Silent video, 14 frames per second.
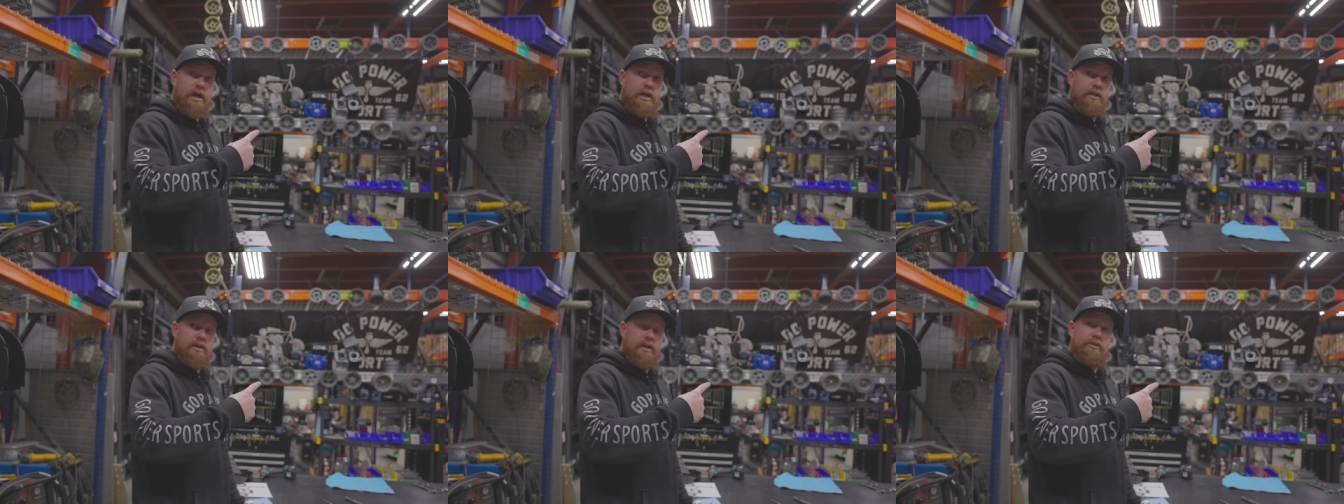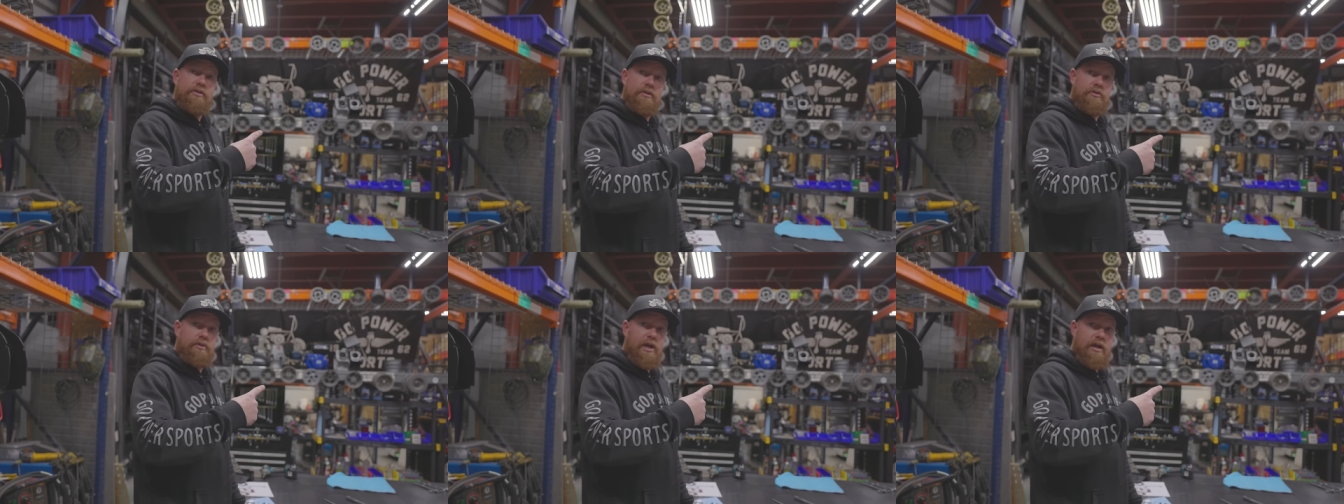at it next to
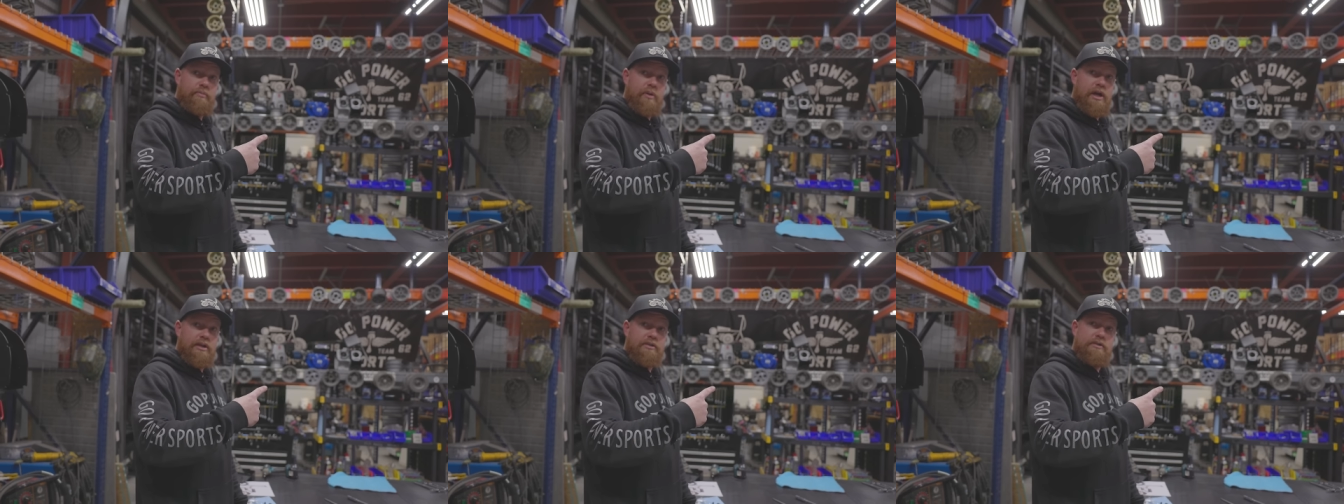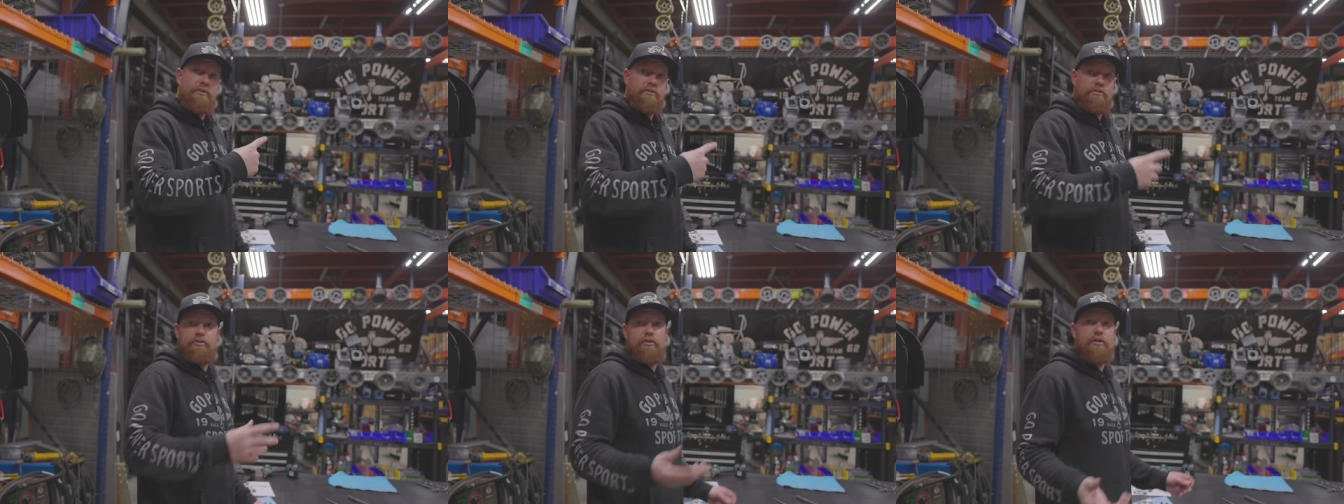the drag bikes,
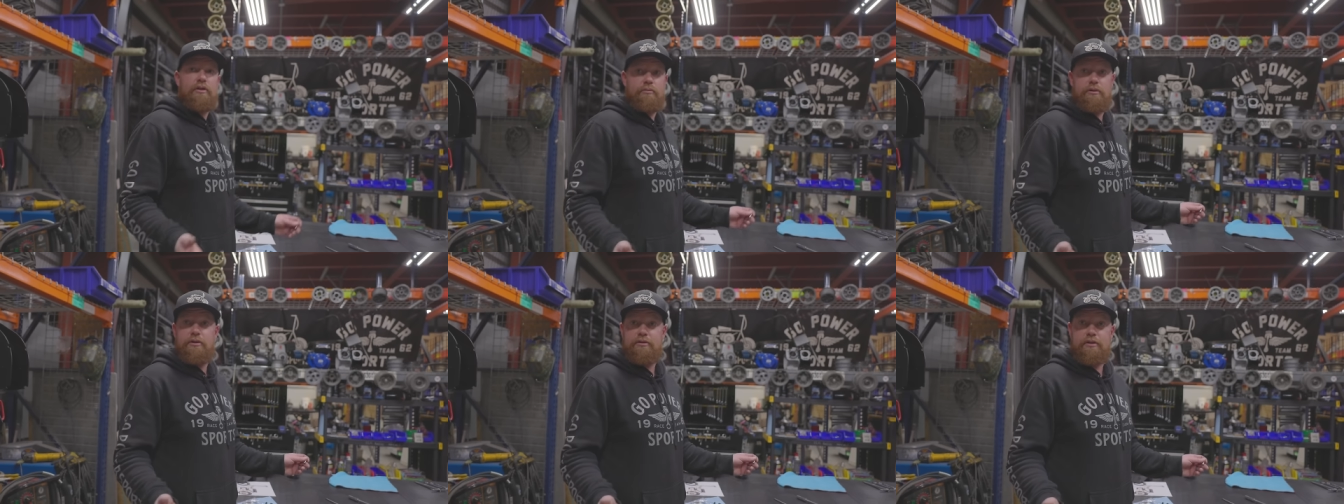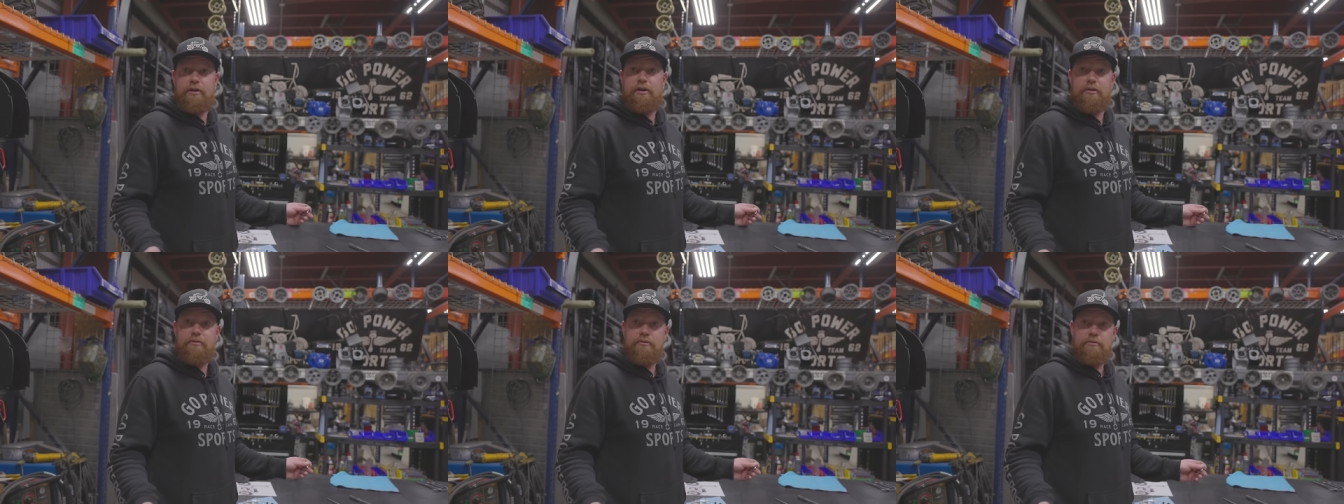just because I want to see